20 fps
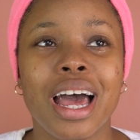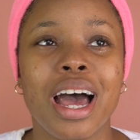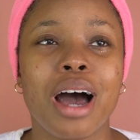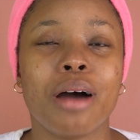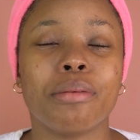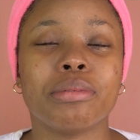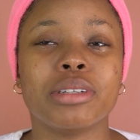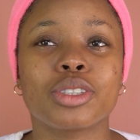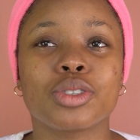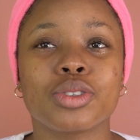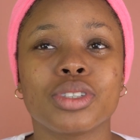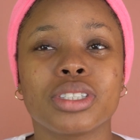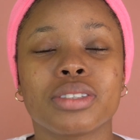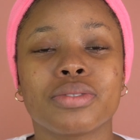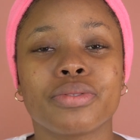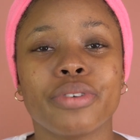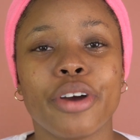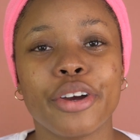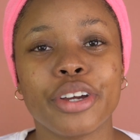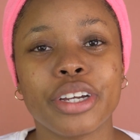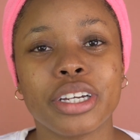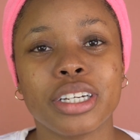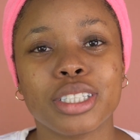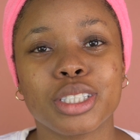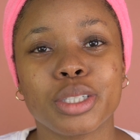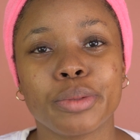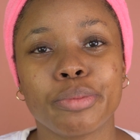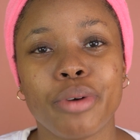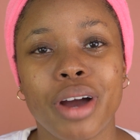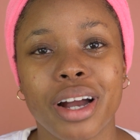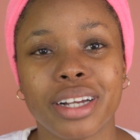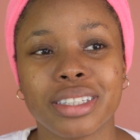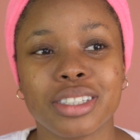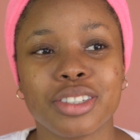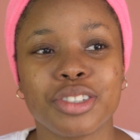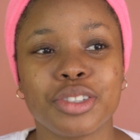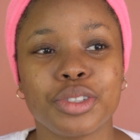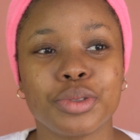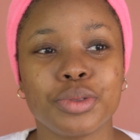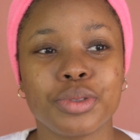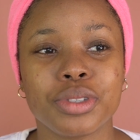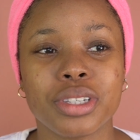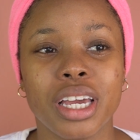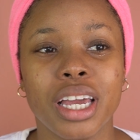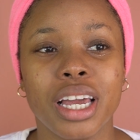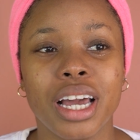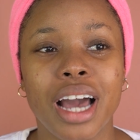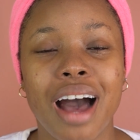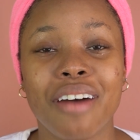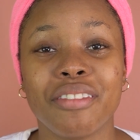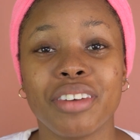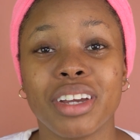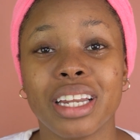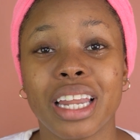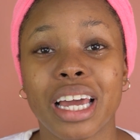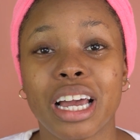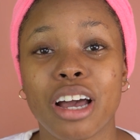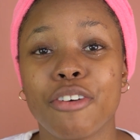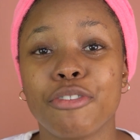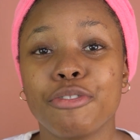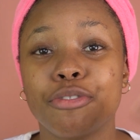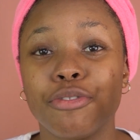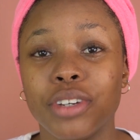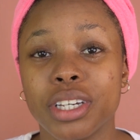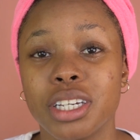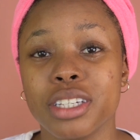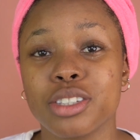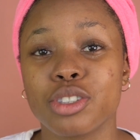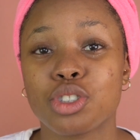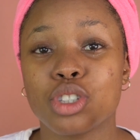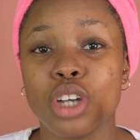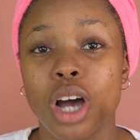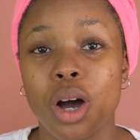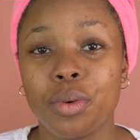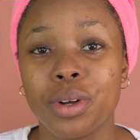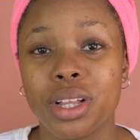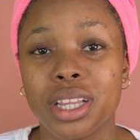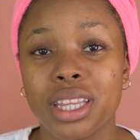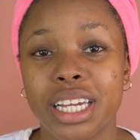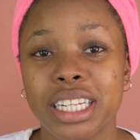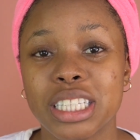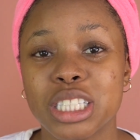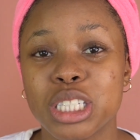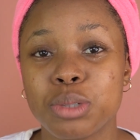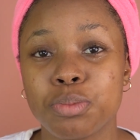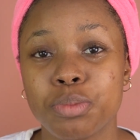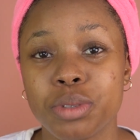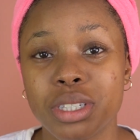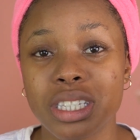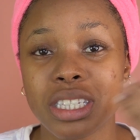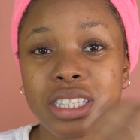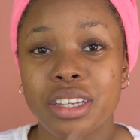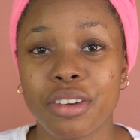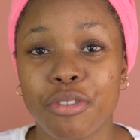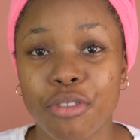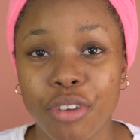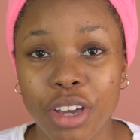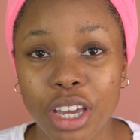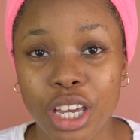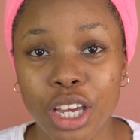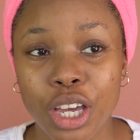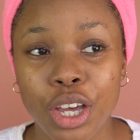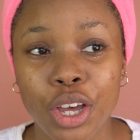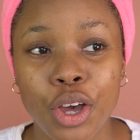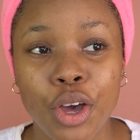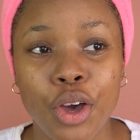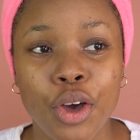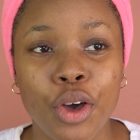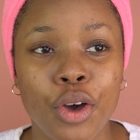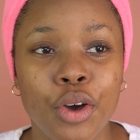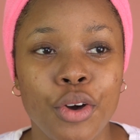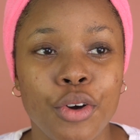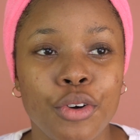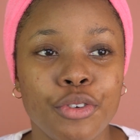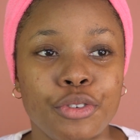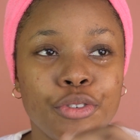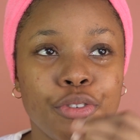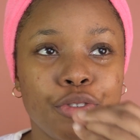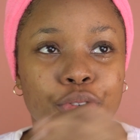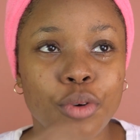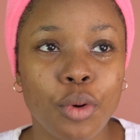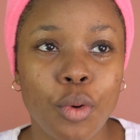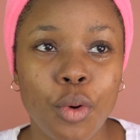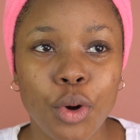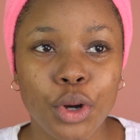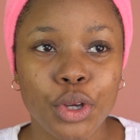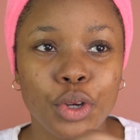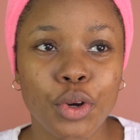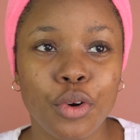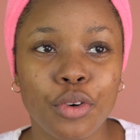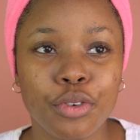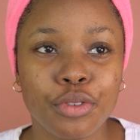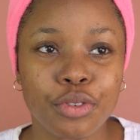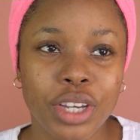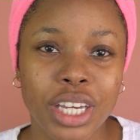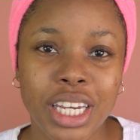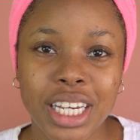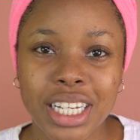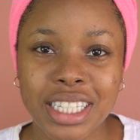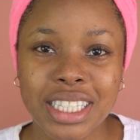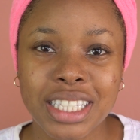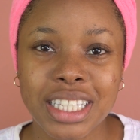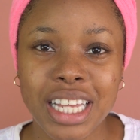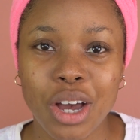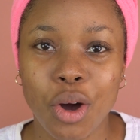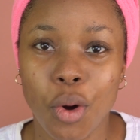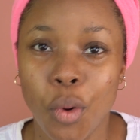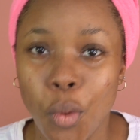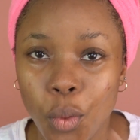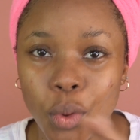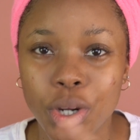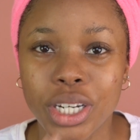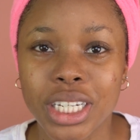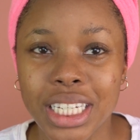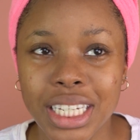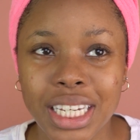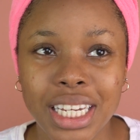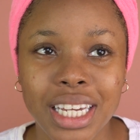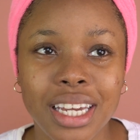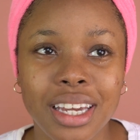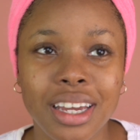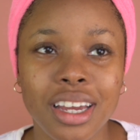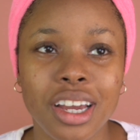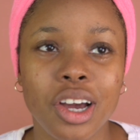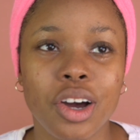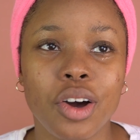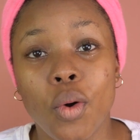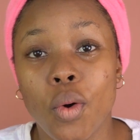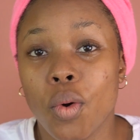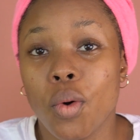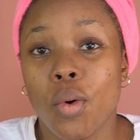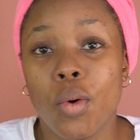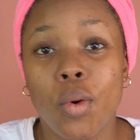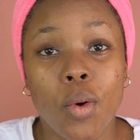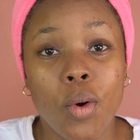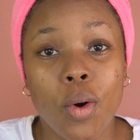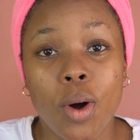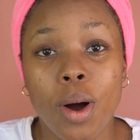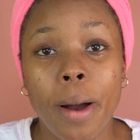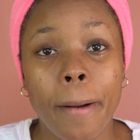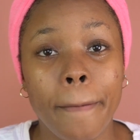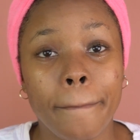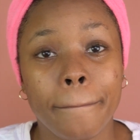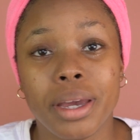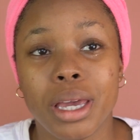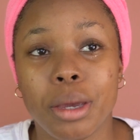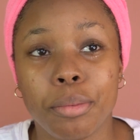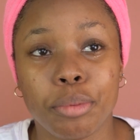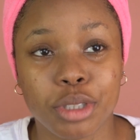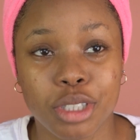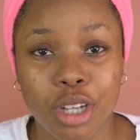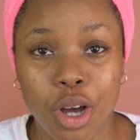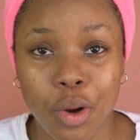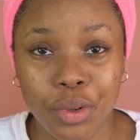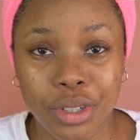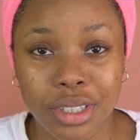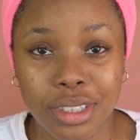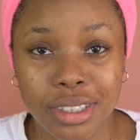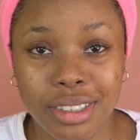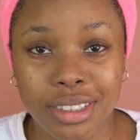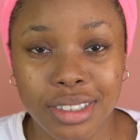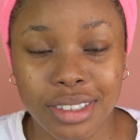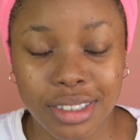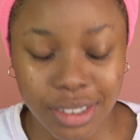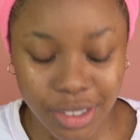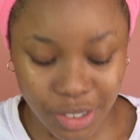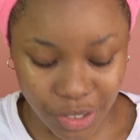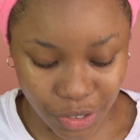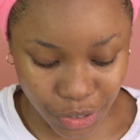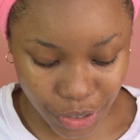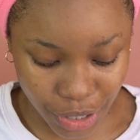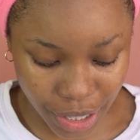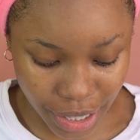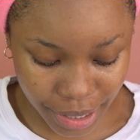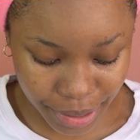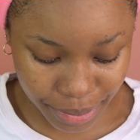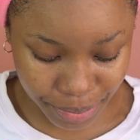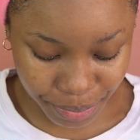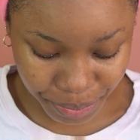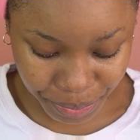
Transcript: I mean, so it's very good to practice having like a face towel that's specific for your face only, or paper towels, right?